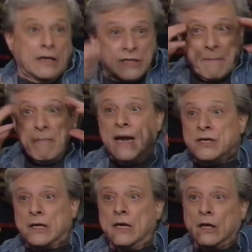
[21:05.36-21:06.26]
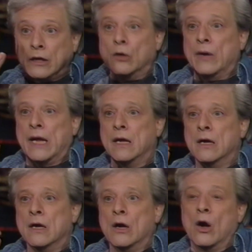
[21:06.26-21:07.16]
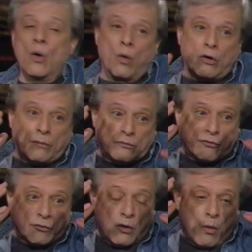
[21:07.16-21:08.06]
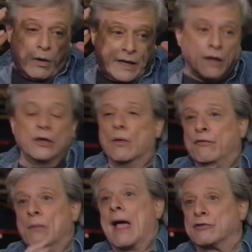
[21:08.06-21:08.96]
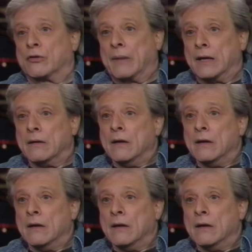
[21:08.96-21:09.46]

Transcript: demented loony who will, who will kill you if you masturbate.